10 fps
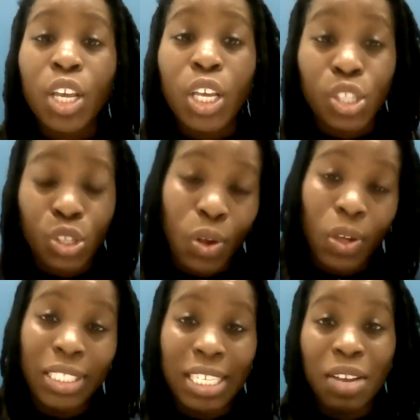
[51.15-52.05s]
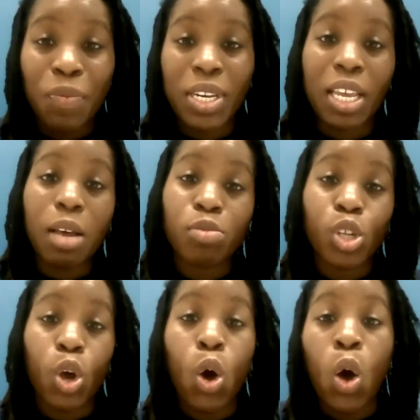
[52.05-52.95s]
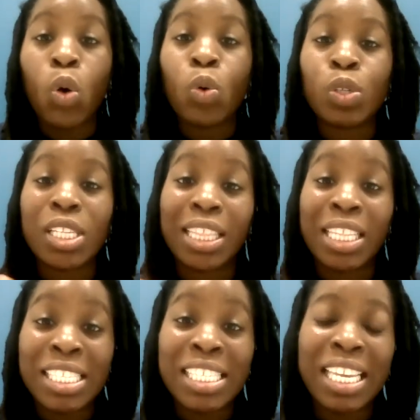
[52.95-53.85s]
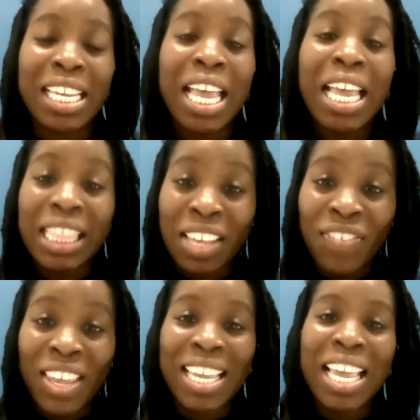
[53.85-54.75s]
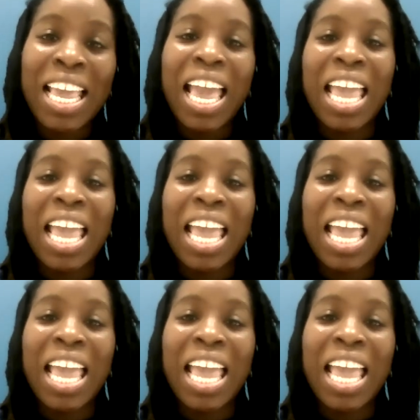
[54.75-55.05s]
consultant when it comes to holistic living